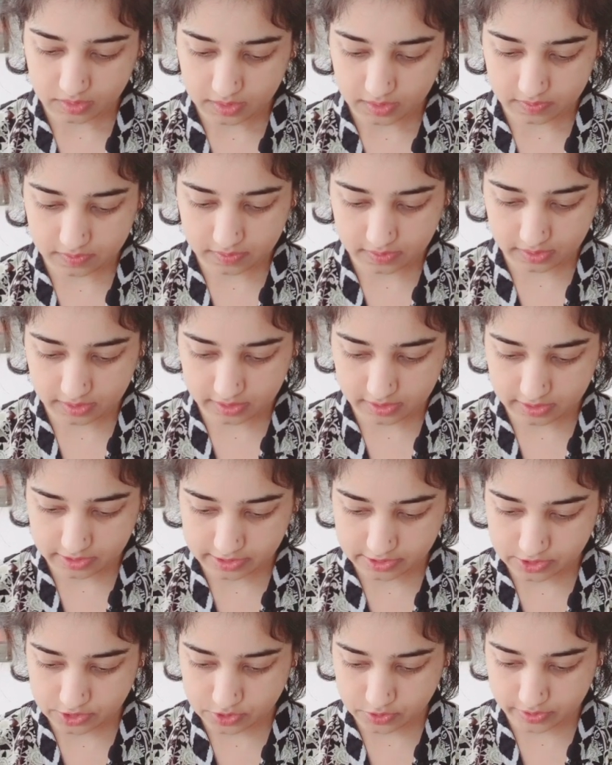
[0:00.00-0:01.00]
This
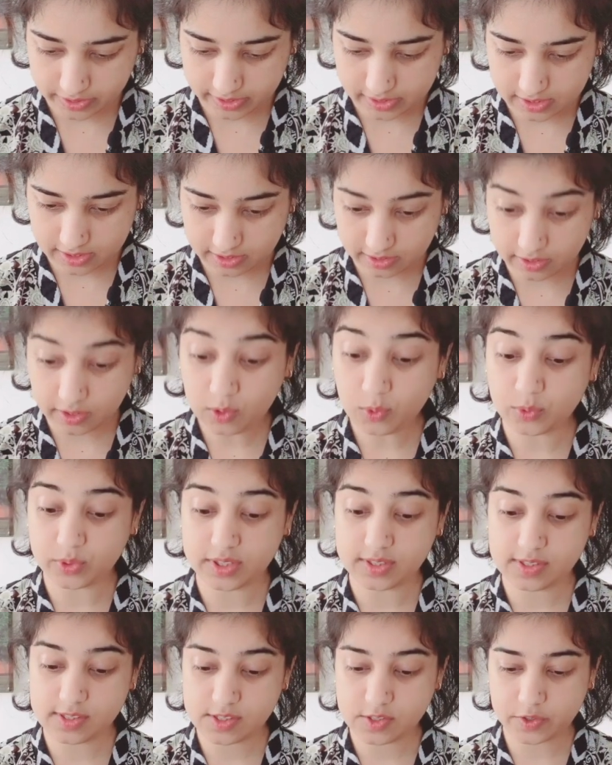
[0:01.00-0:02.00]
is trans. Oh,
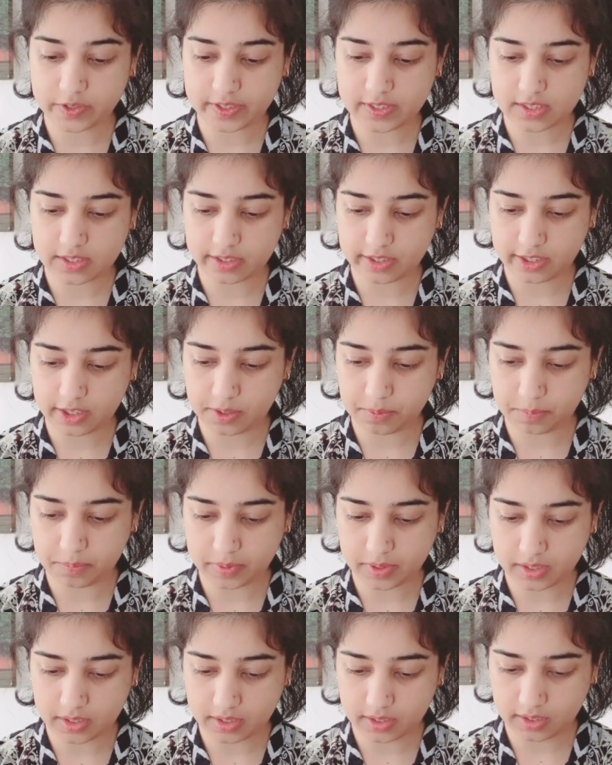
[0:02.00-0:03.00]
this is translated
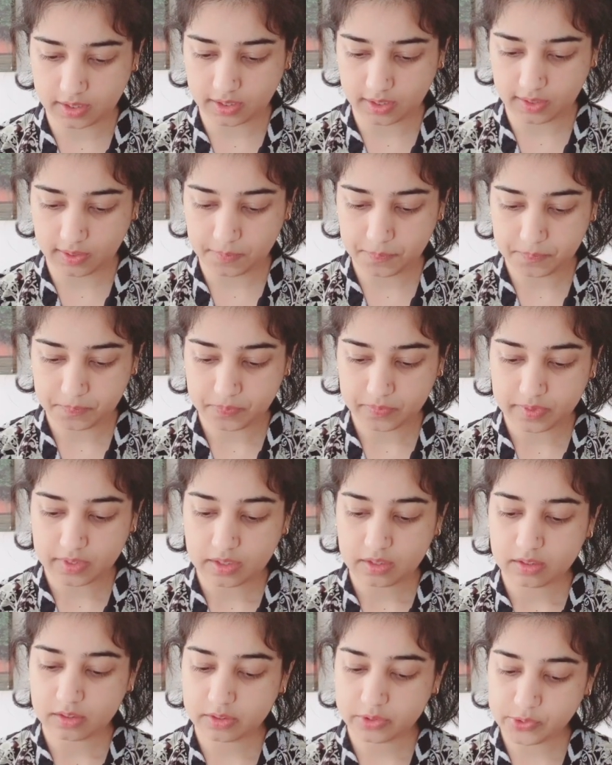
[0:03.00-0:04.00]
by
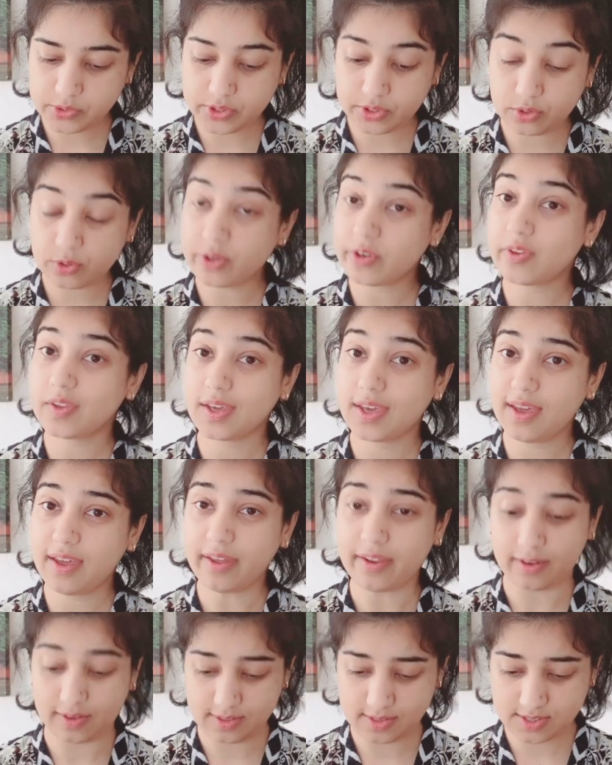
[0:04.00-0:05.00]
Lucy North
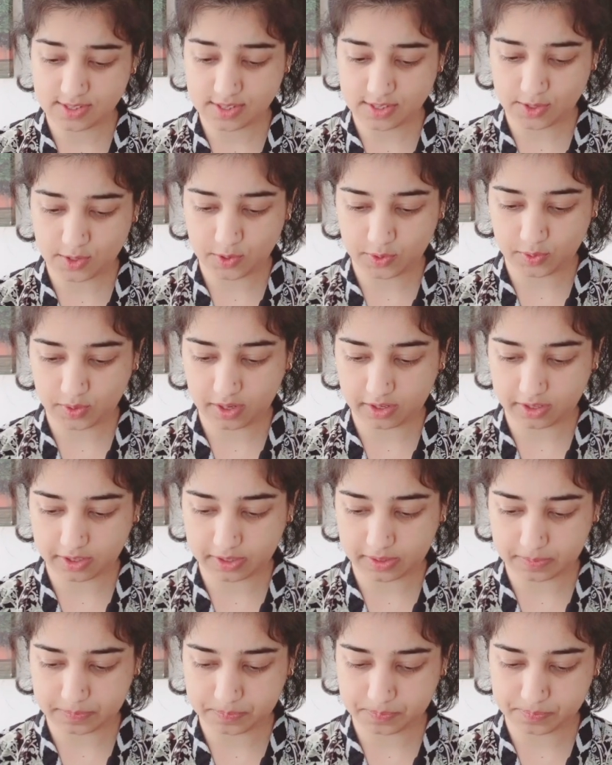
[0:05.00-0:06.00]
again. So,
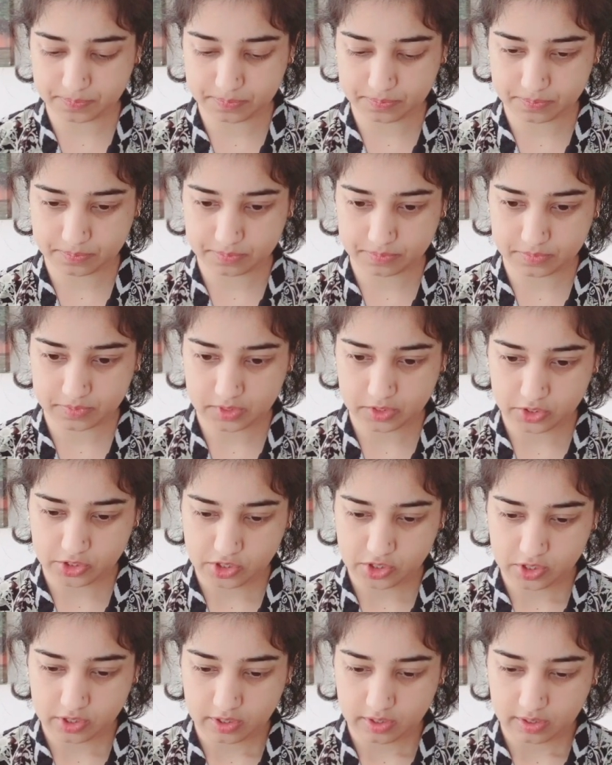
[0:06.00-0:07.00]
um,
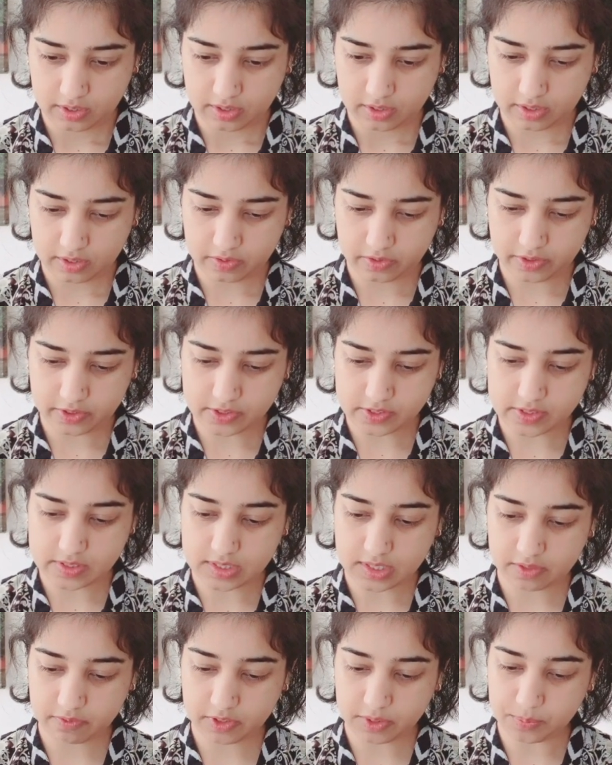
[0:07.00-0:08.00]
and there's
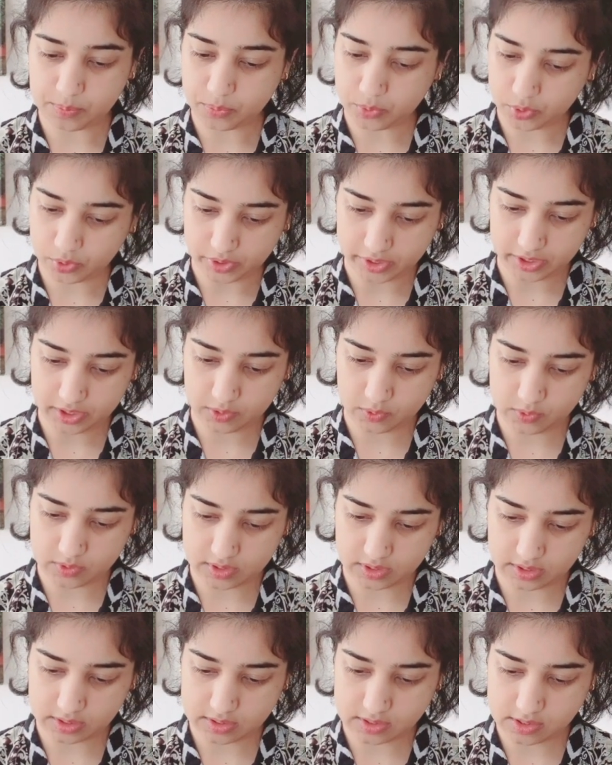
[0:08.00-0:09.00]
David Boyd,
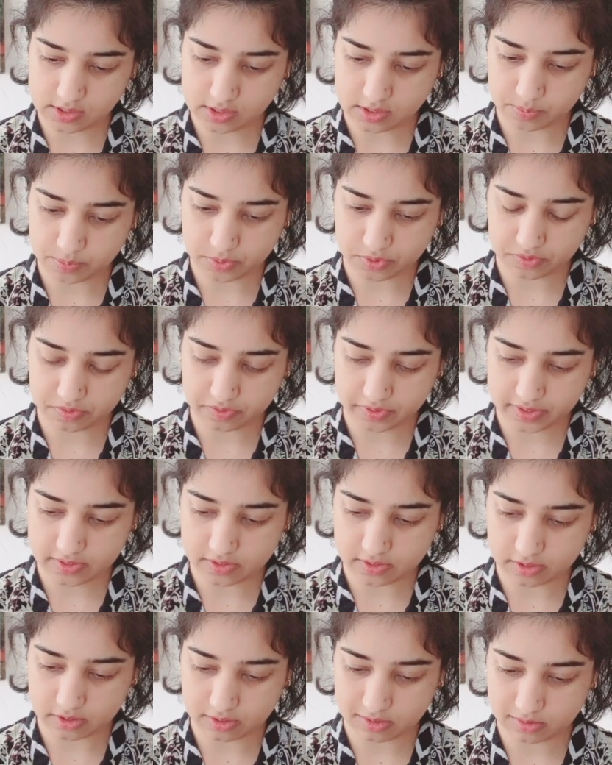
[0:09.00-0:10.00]
who's the assistant
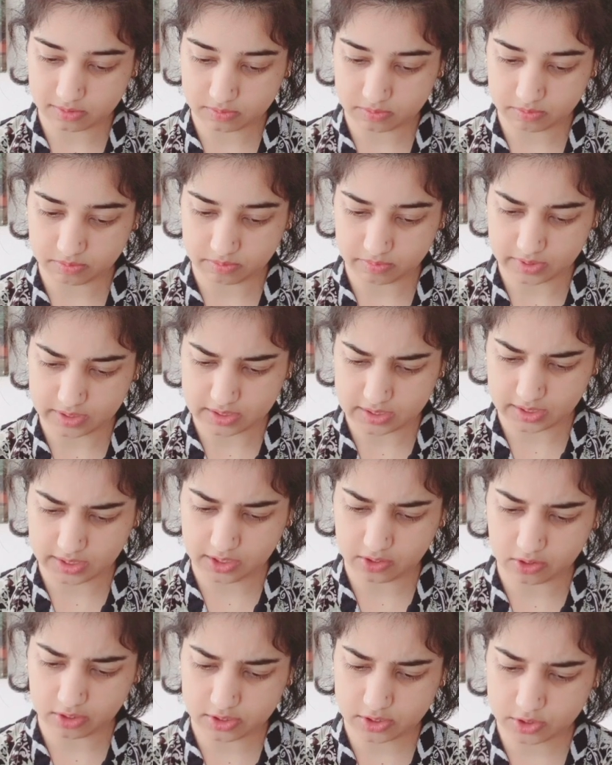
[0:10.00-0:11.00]
professor. Is
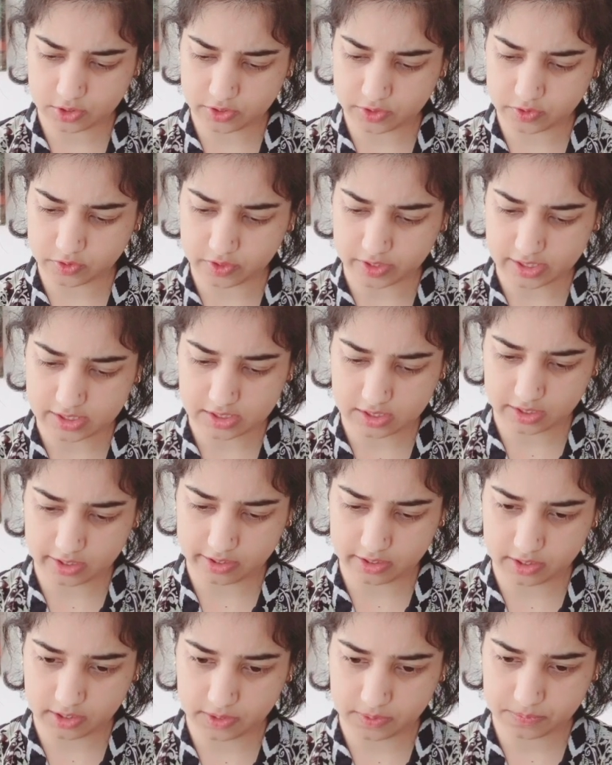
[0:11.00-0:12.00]
he also the
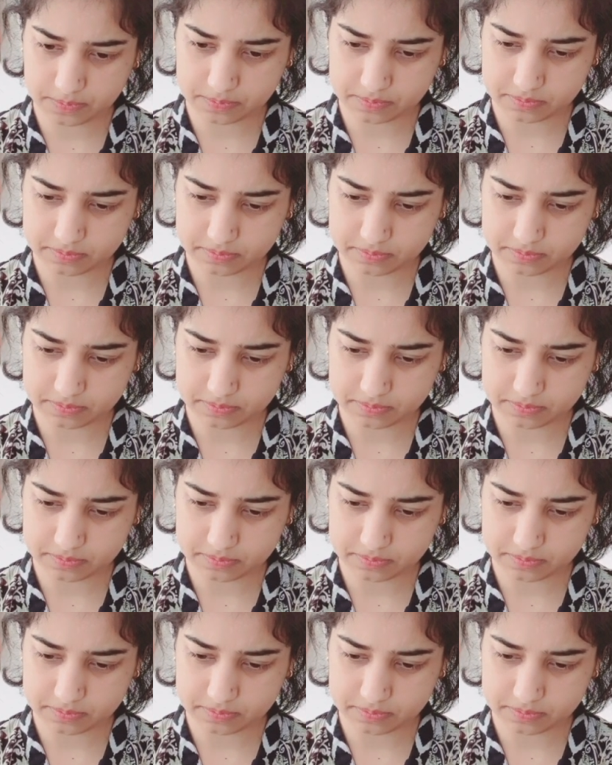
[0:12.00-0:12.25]
translator?